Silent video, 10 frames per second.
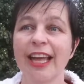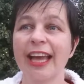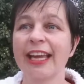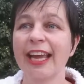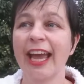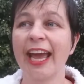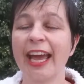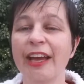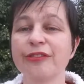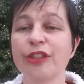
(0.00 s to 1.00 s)
they
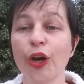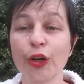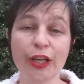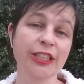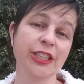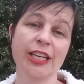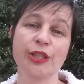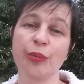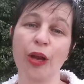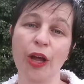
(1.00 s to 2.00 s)
have totally
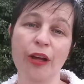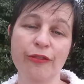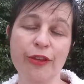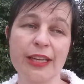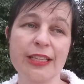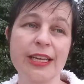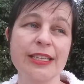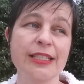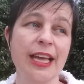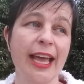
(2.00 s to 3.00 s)
changed my life. It
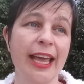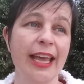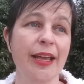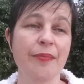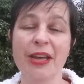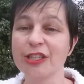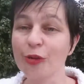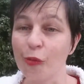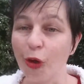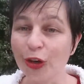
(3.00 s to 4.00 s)
is a magic
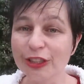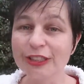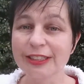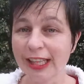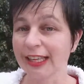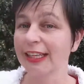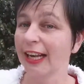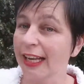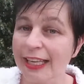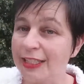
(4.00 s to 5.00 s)
wand that
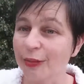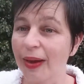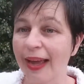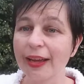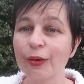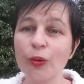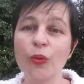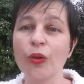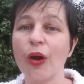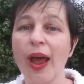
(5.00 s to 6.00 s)
clears away all
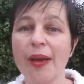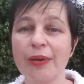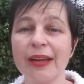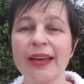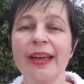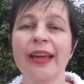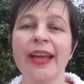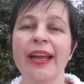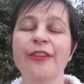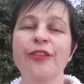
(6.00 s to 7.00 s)
the crap.
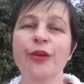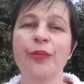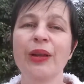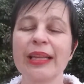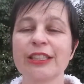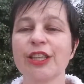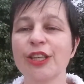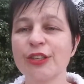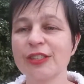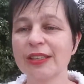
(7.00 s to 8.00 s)
And if you're willing to
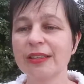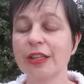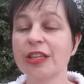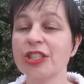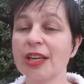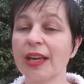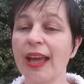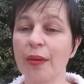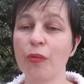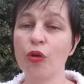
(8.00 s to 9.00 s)
use it, you can check
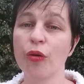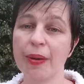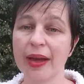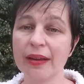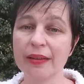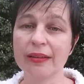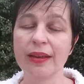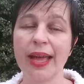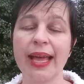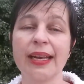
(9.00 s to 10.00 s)
out more about it
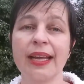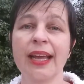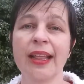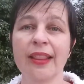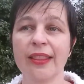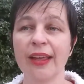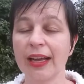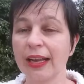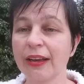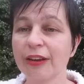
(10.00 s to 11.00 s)
at
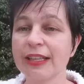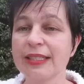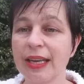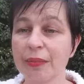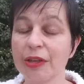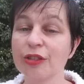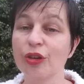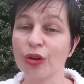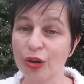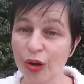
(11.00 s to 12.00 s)

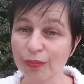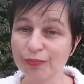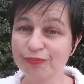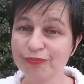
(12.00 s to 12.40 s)
theclearingstatement.com.